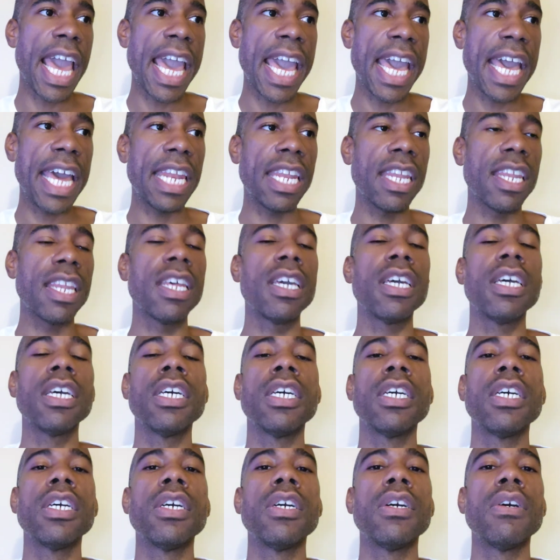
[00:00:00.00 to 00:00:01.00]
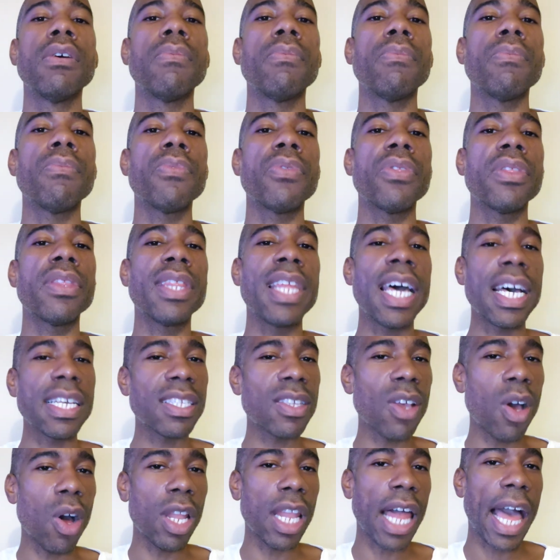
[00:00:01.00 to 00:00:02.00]
And
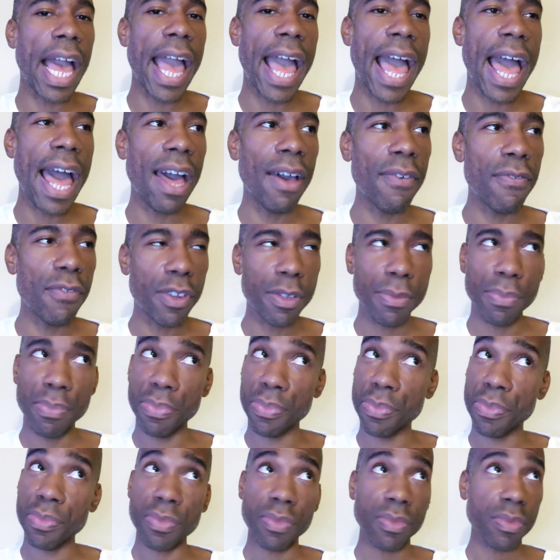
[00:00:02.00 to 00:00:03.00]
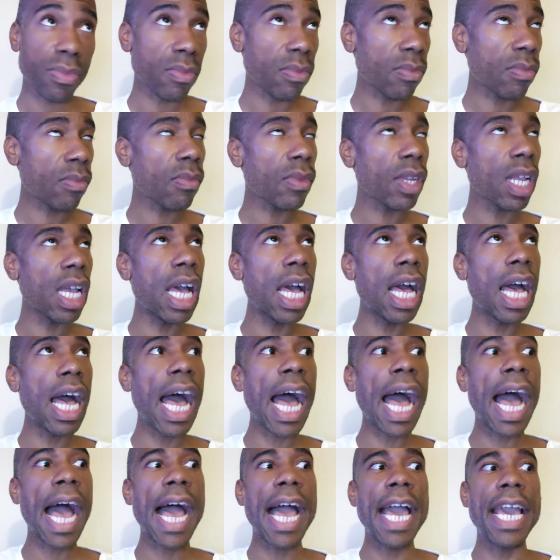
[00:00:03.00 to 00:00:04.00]
that's all I have.
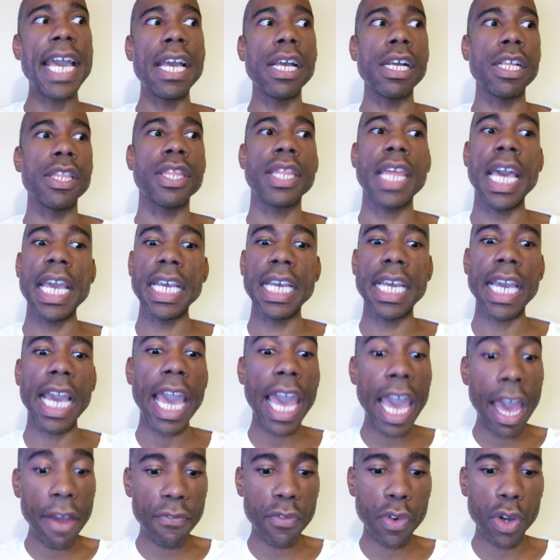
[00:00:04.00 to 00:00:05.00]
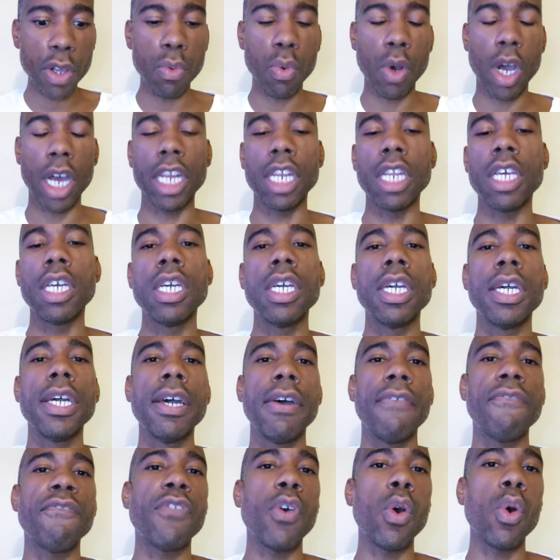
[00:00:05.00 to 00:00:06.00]
I thank everyone
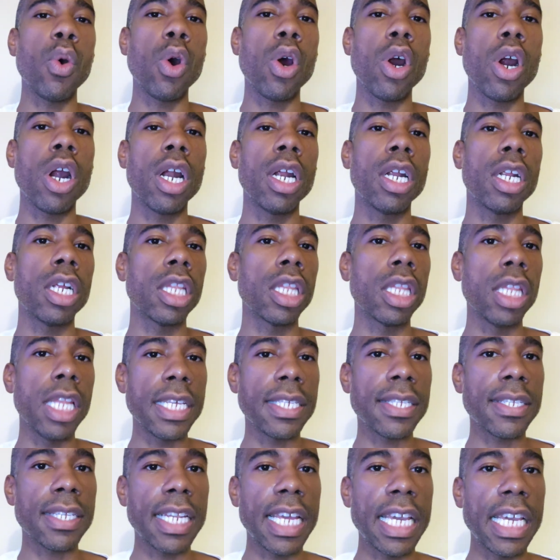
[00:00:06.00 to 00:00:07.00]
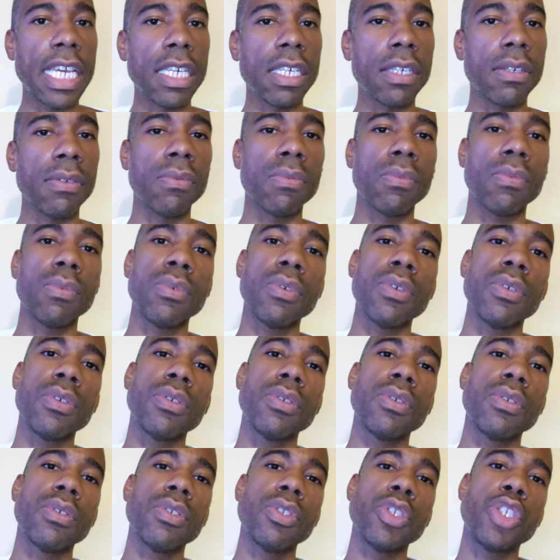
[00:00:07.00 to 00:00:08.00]
for listening
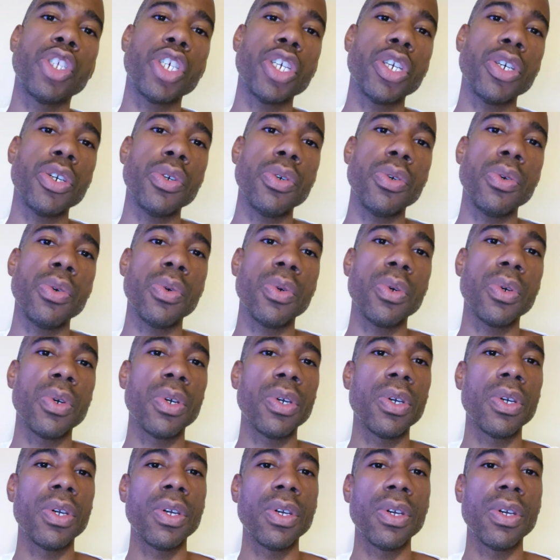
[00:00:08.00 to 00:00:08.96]
to